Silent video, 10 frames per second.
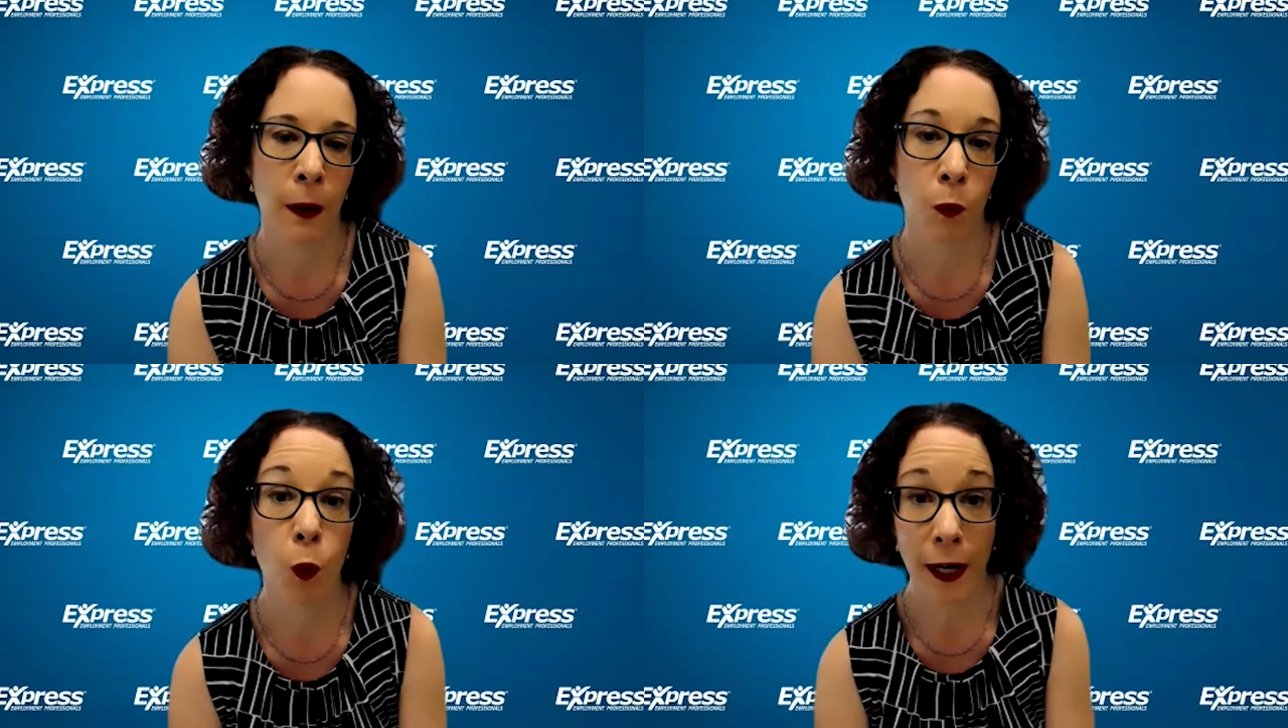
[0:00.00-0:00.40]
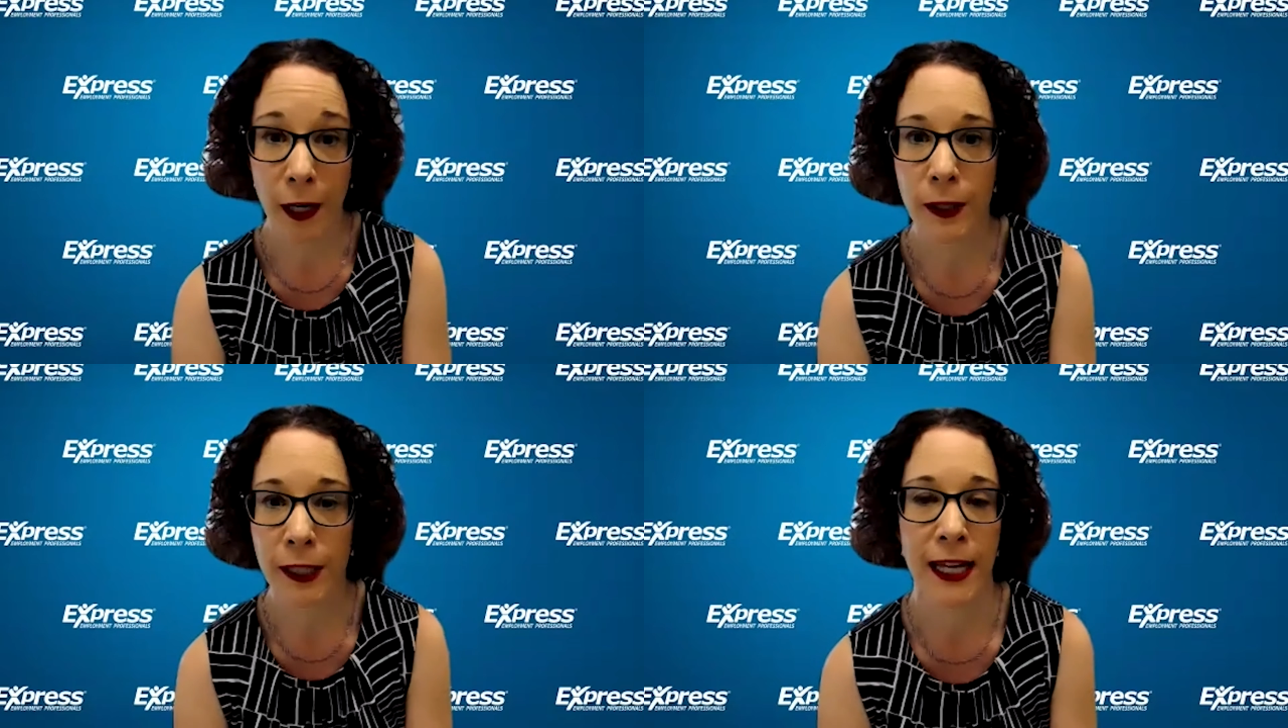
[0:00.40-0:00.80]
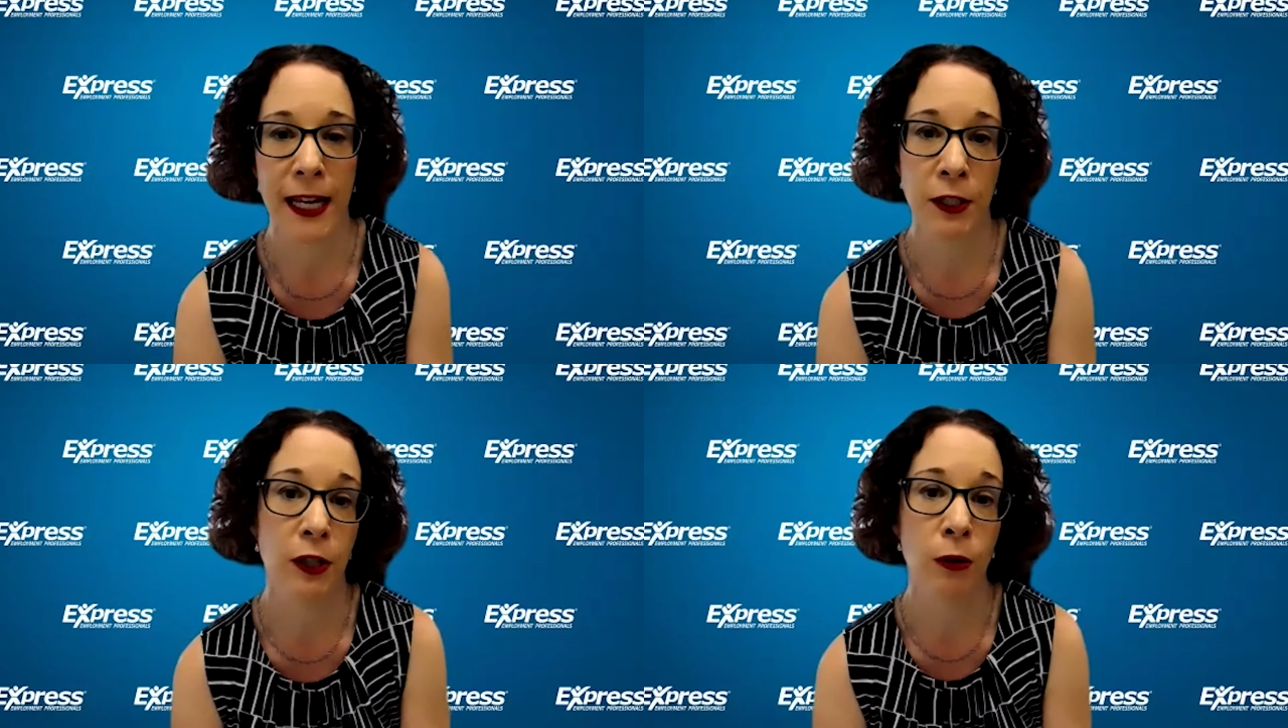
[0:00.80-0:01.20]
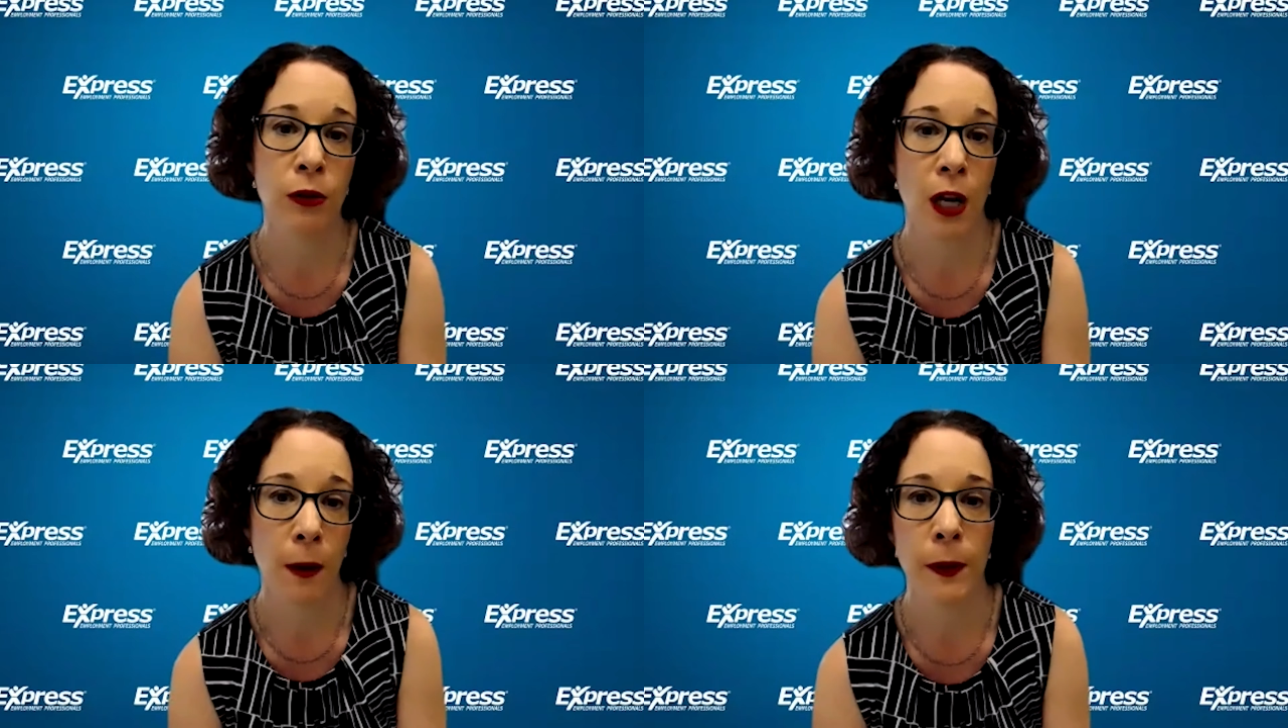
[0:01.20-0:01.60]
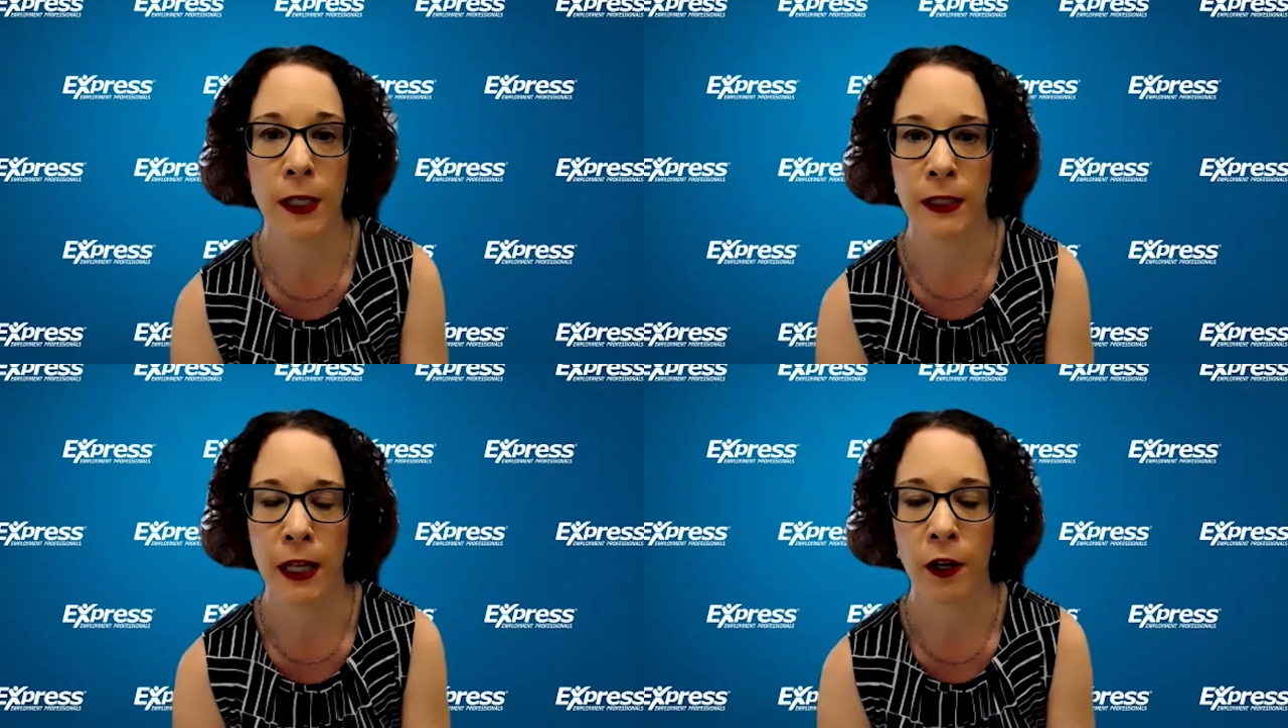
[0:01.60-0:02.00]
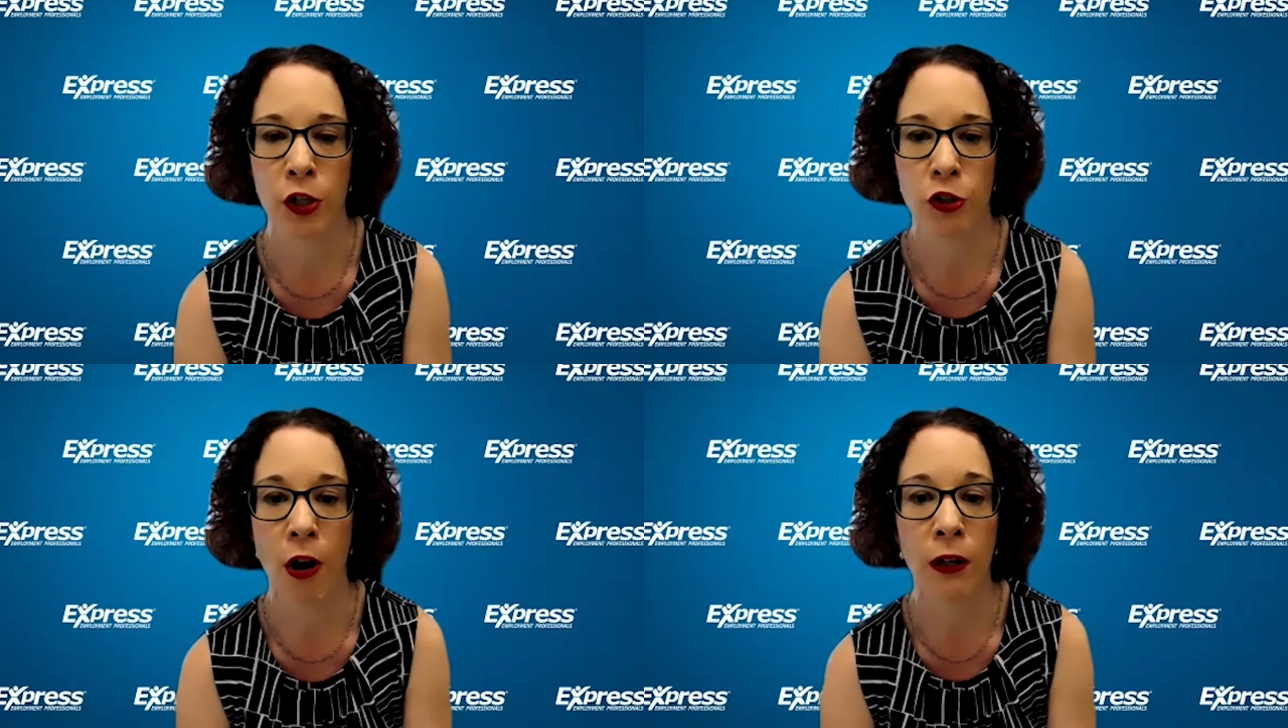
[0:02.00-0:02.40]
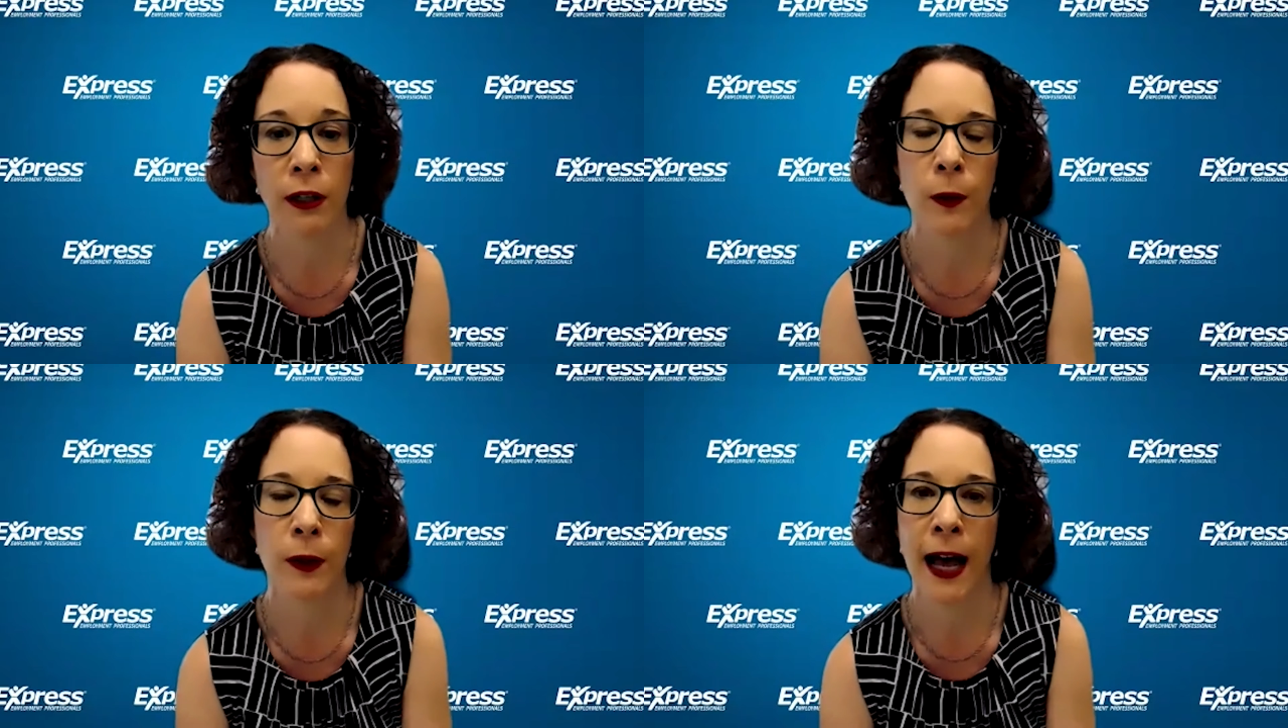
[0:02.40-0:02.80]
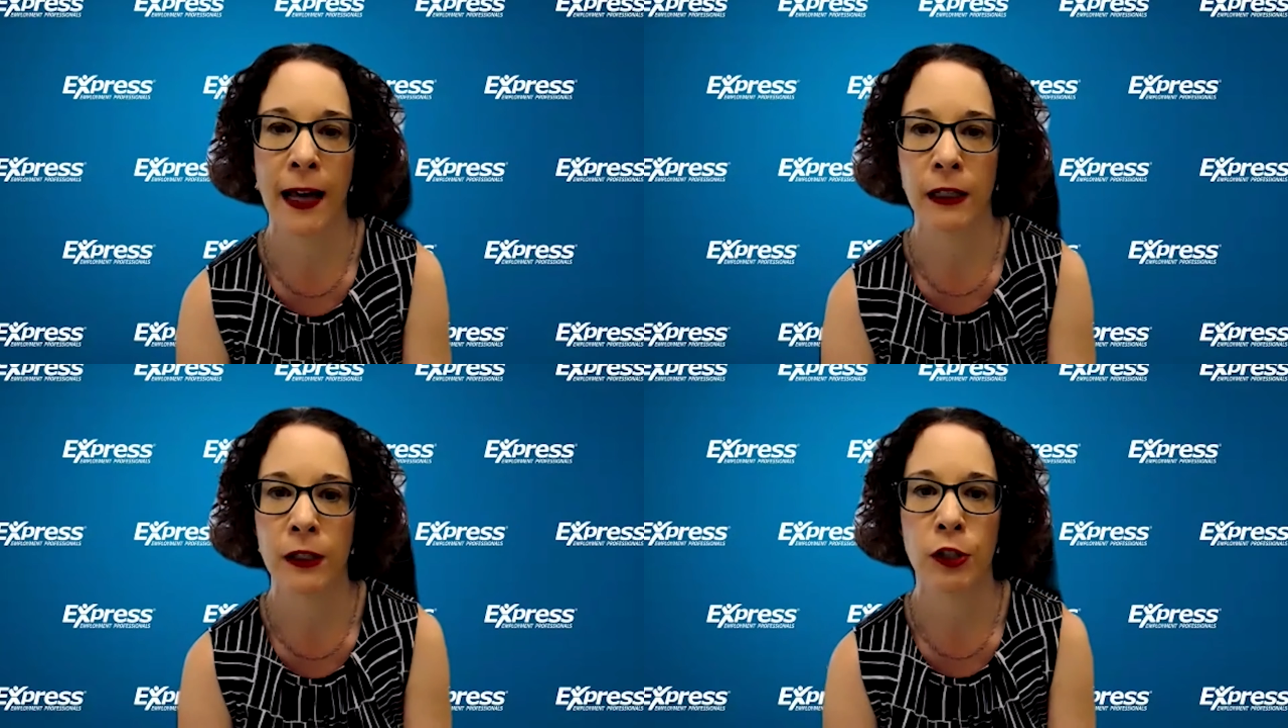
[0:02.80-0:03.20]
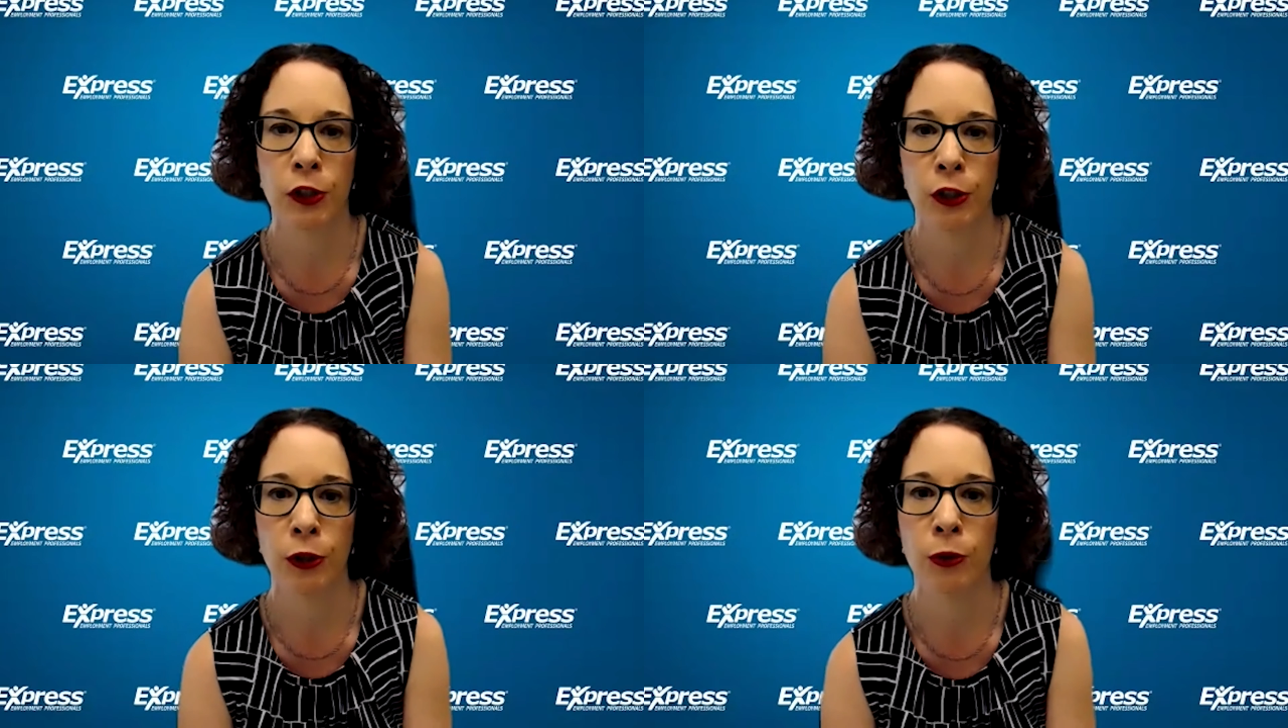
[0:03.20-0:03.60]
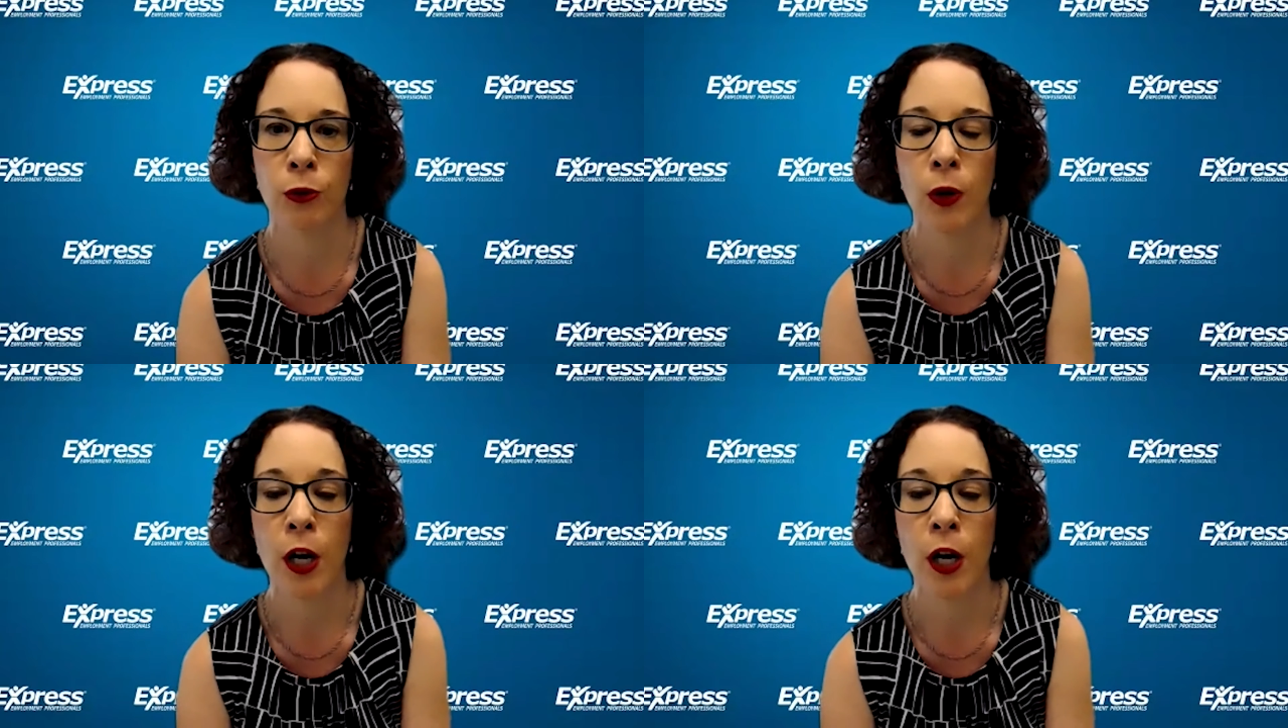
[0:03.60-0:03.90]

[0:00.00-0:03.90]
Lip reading: What I would say to those companies that are struggling with that is to